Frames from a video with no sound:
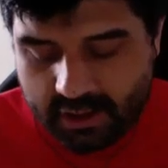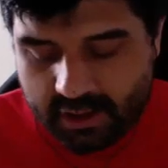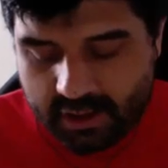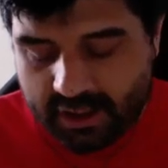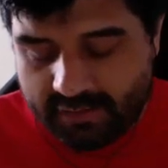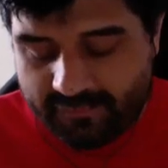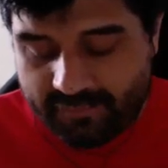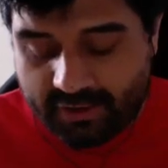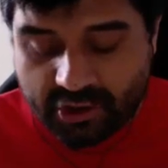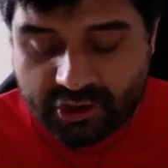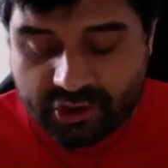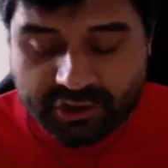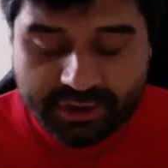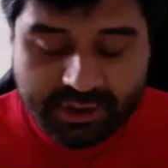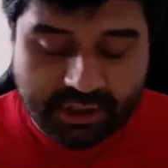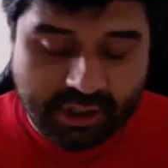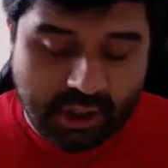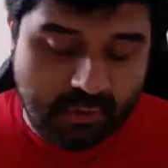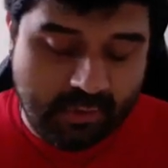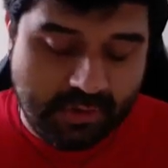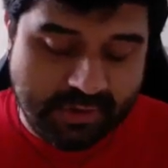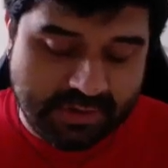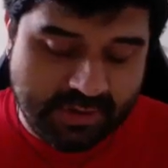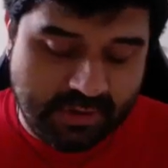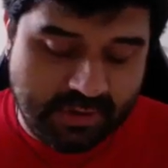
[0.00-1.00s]
eventually
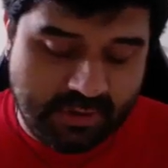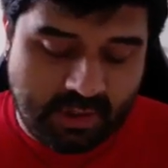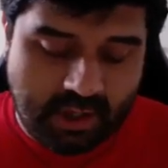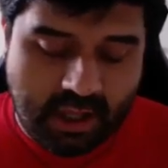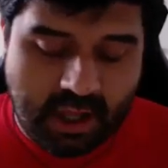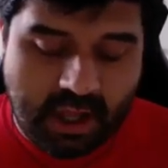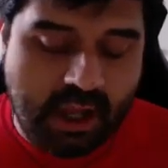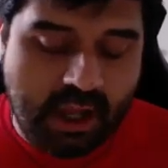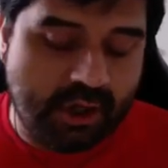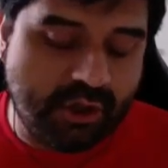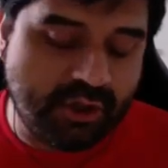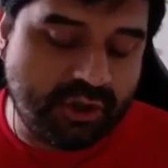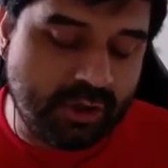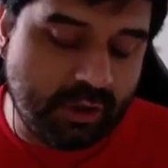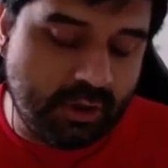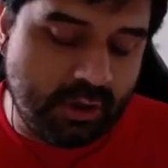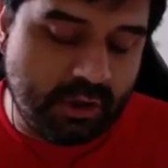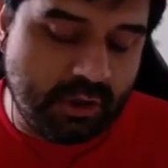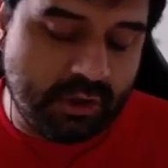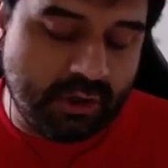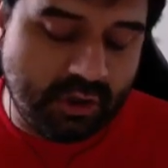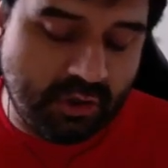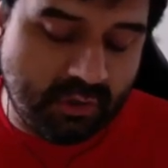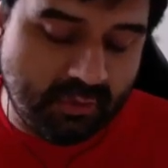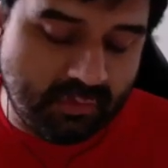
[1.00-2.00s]
go into the lodge.
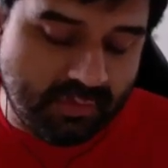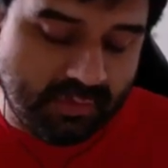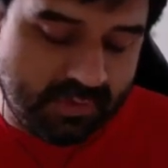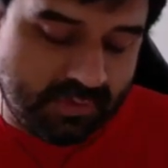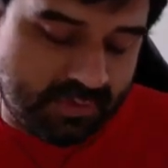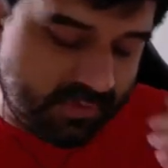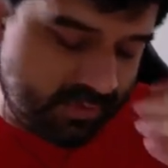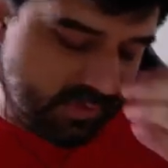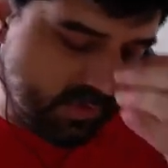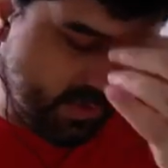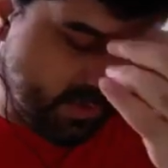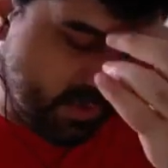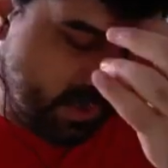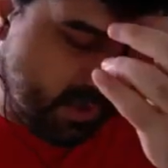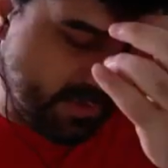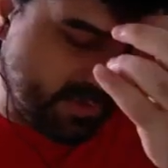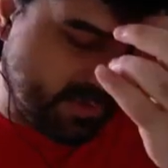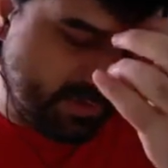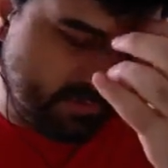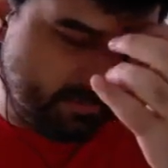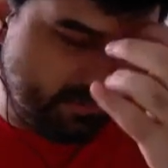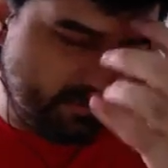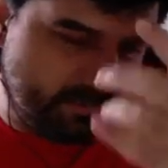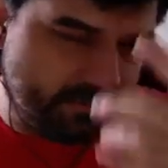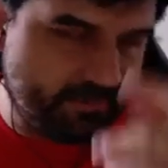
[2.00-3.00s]
You saw
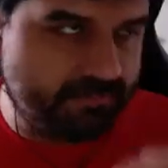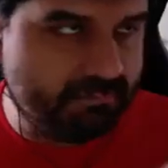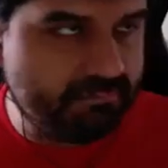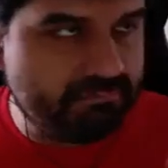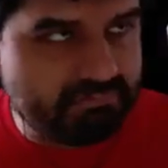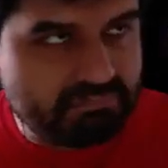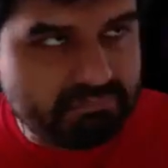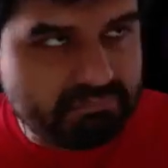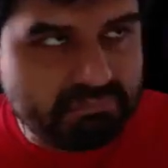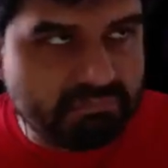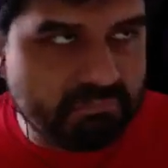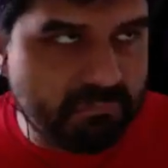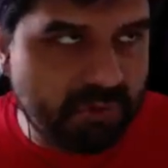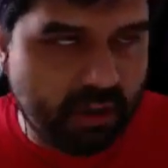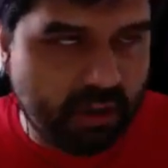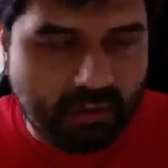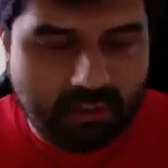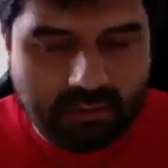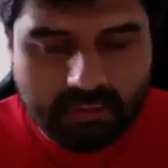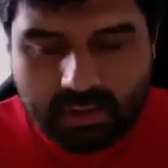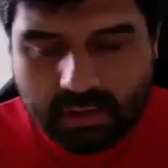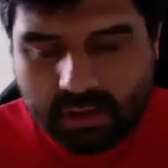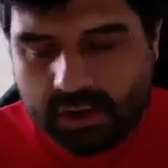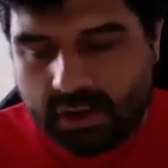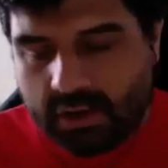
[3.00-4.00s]
some,
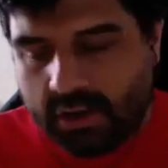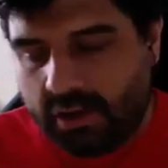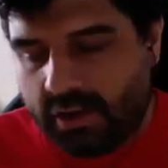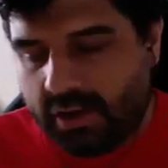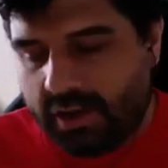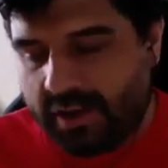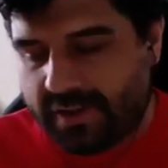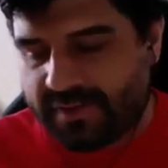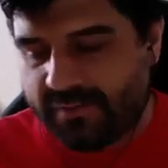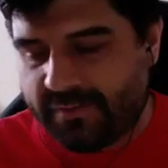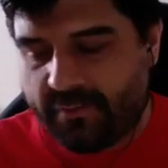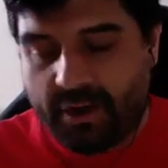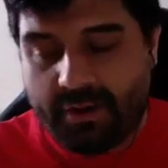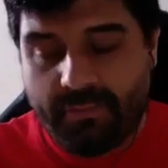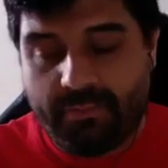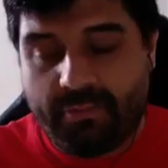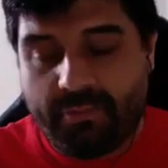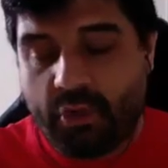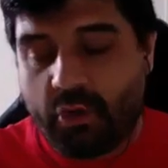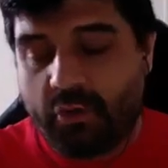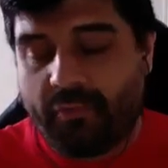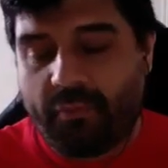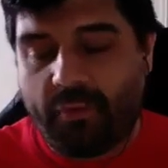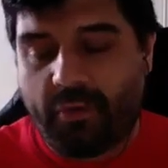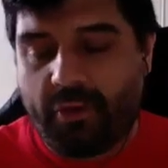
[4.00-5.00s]
it's a very
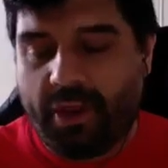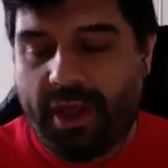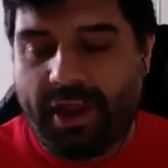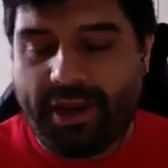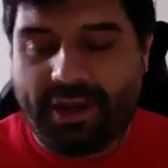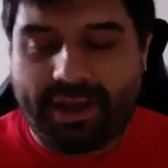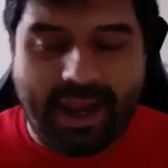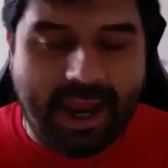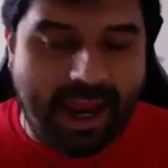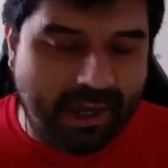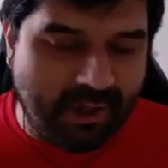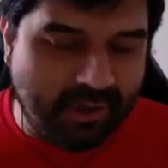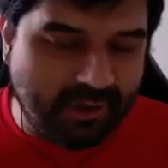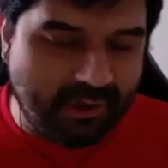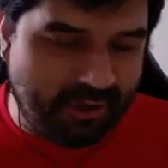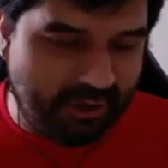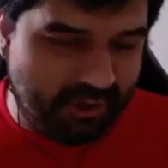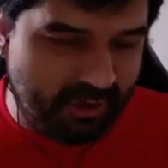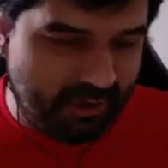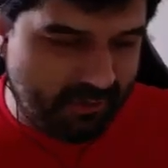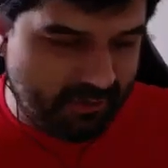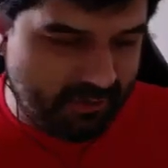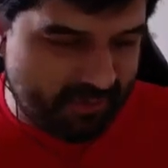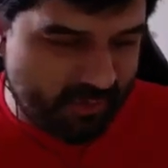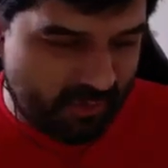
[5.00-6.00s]
beautiful,
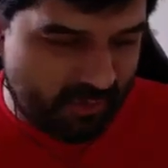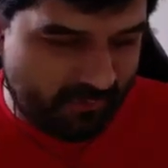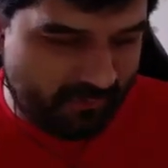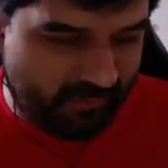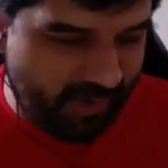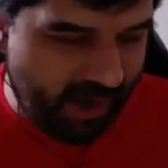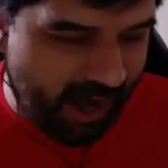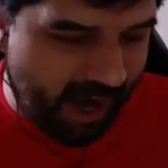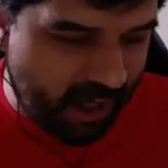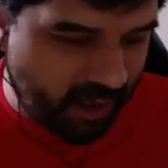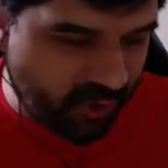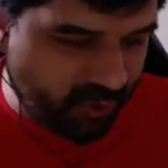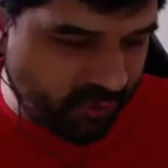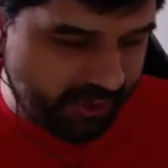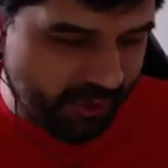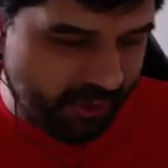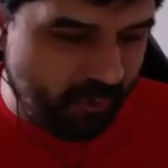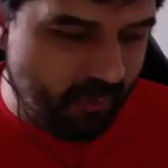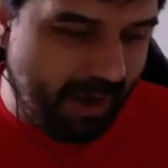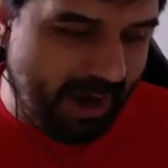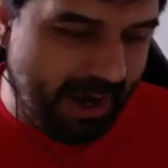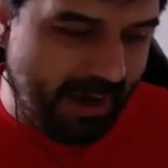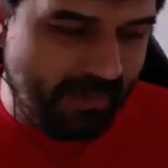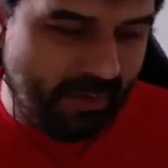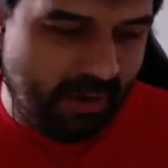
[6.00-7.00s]
sort of
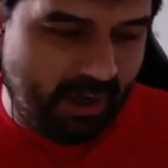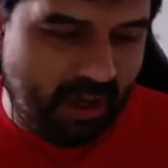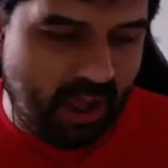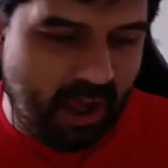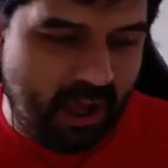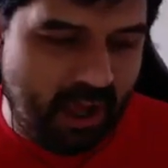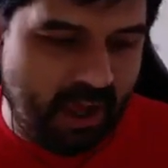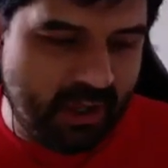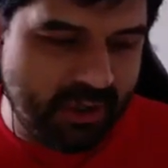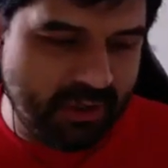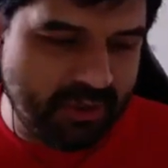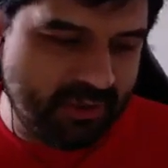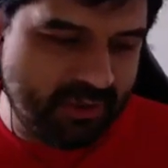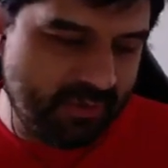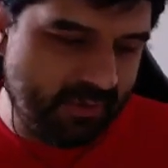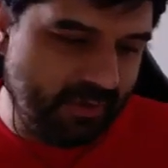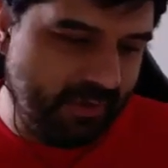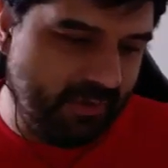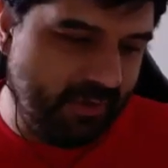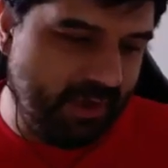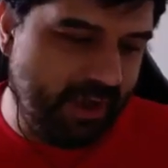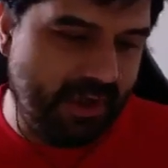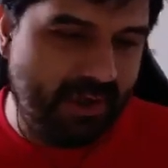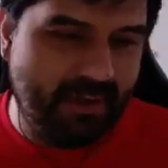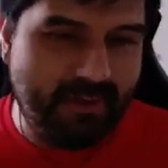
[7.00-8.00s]
entryway in the lodge,
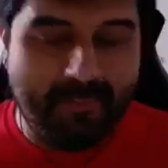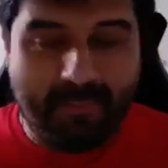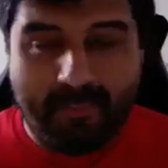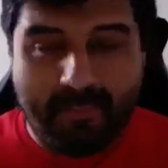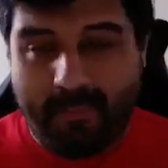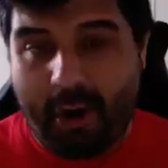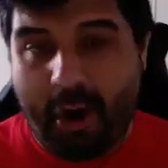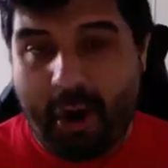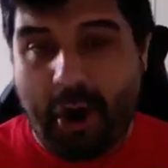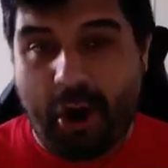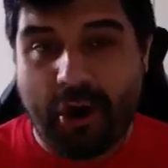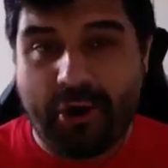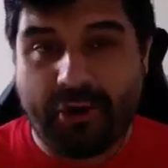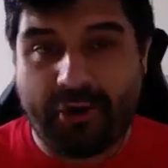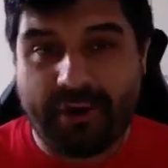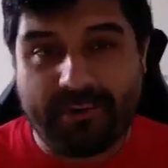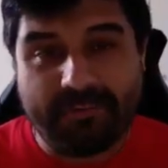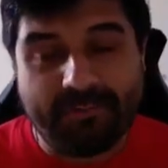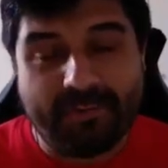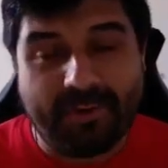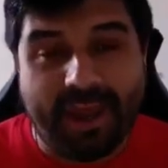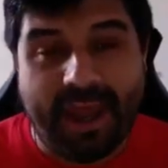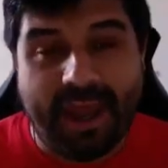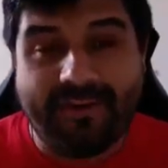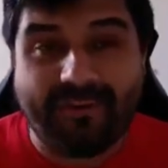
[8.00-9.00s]
marred
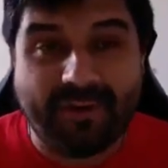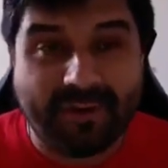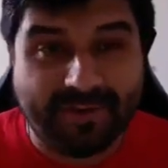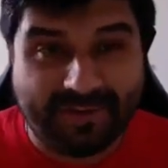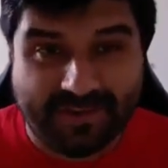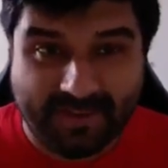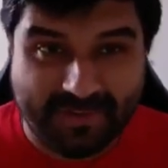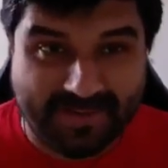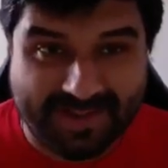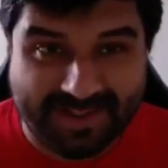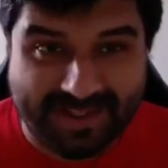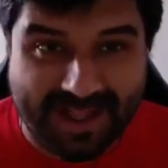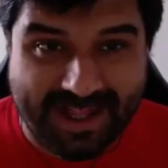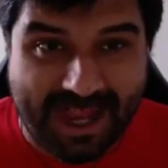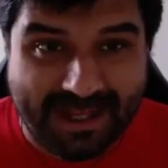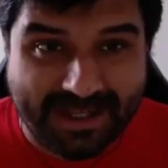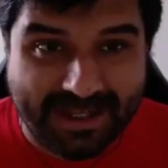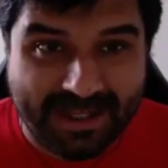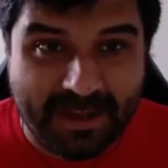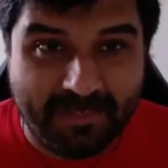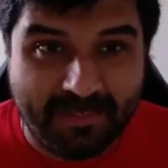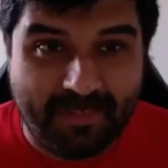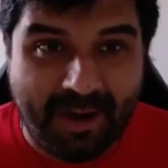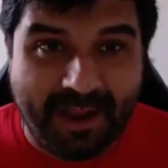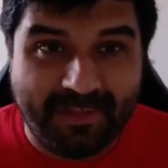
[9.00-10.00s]
ever so
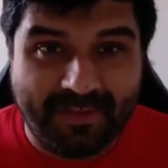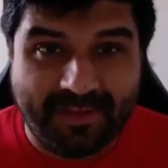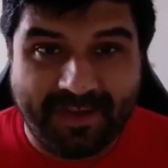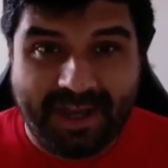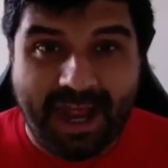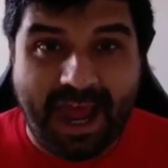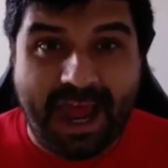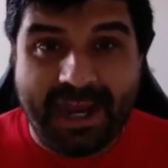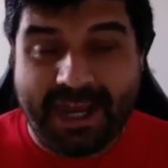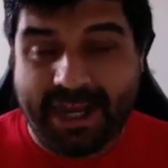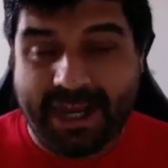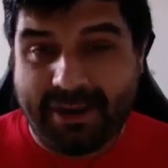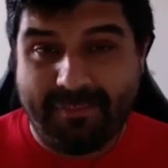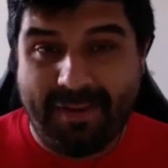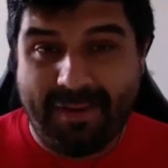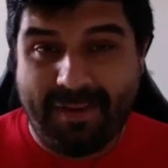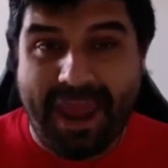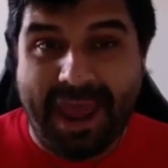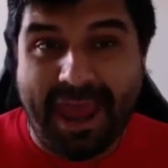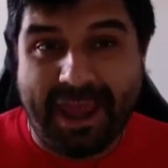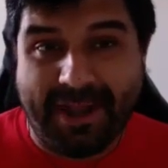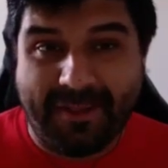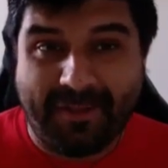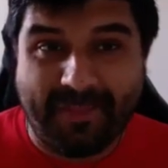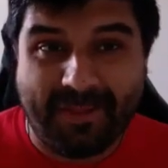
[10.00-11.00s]
slightly by the dying
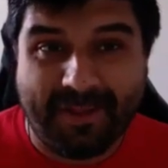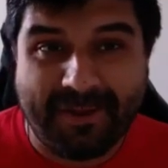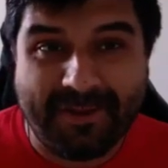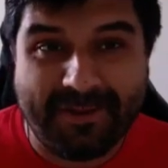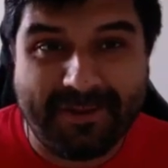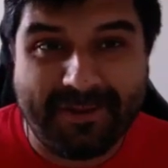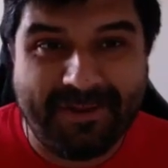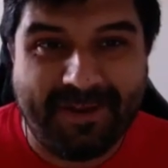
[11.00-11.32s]
man and the